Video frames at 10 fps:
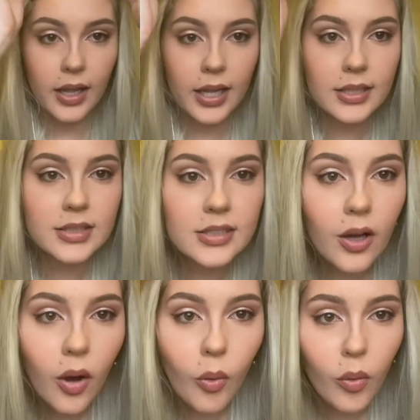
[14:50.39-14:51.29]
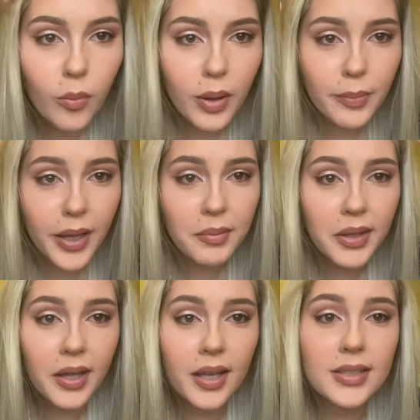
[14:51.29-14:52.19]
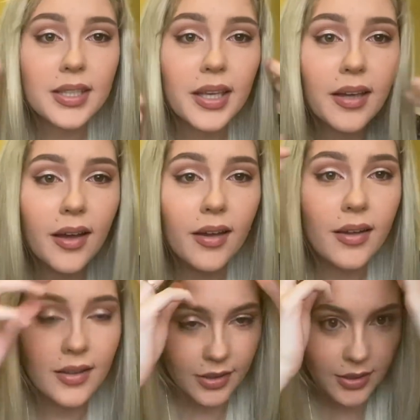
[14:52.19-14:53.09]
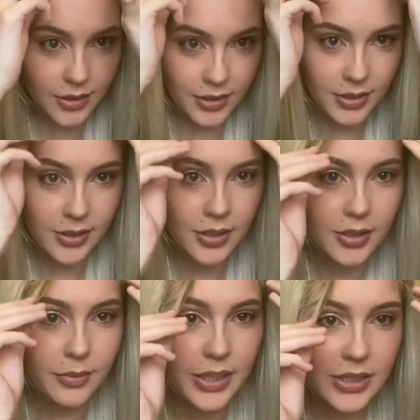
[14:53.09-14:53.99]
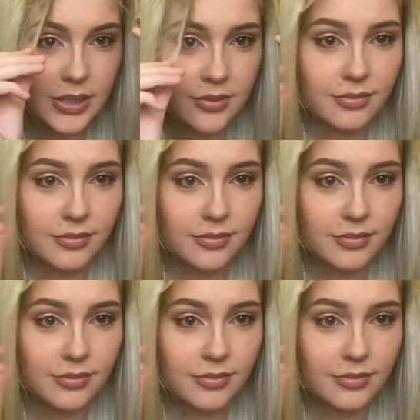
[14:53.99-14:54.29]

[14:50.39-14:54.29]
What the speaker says: It's got all my baby hairs here, which